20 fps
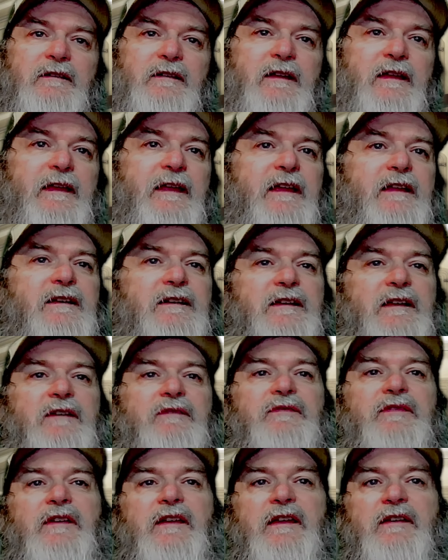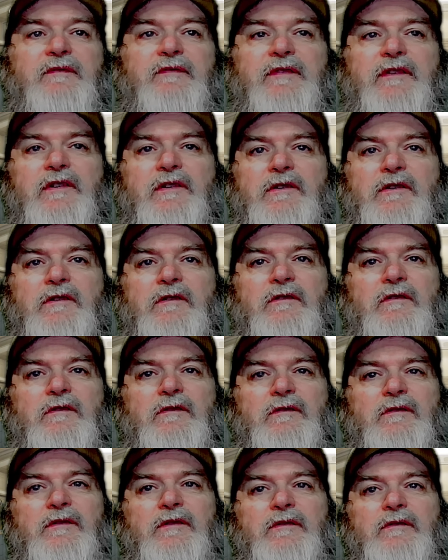And if
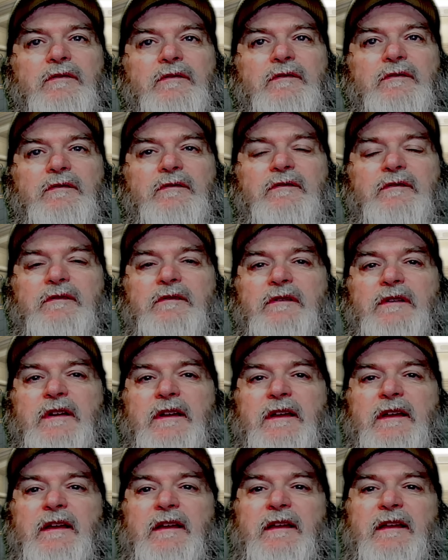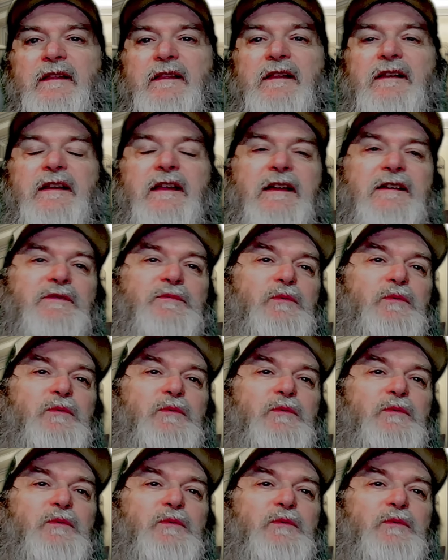you're the next